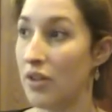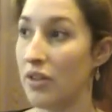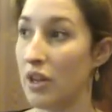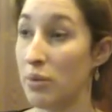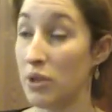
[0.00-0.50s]

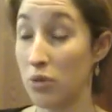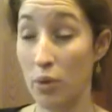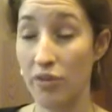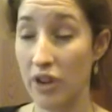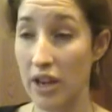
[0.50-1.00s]
There'll be crop
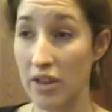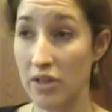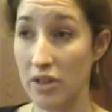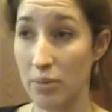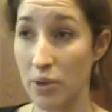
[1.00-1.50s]
failure in
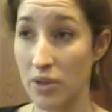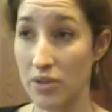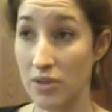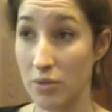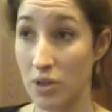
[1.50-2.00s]
other
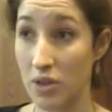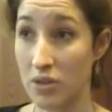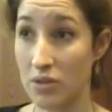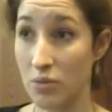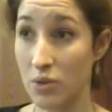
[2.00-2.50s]
parts of the
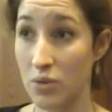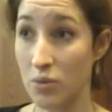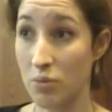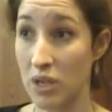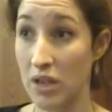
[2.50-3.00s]
world, which will
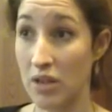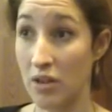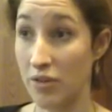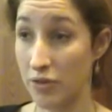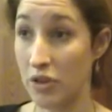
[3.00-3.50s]
mean our
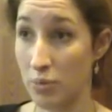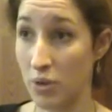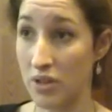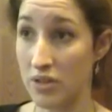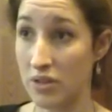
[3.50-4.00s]
food
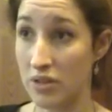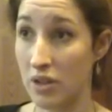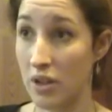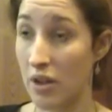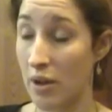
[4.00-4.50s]
prices
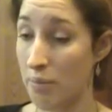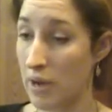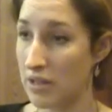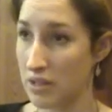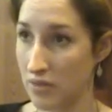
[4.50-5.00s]
are
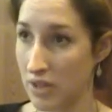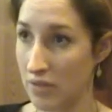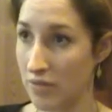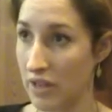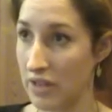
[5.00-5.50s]
massively
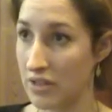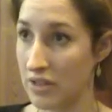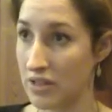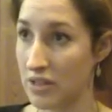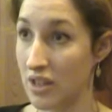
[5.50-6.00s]
inflated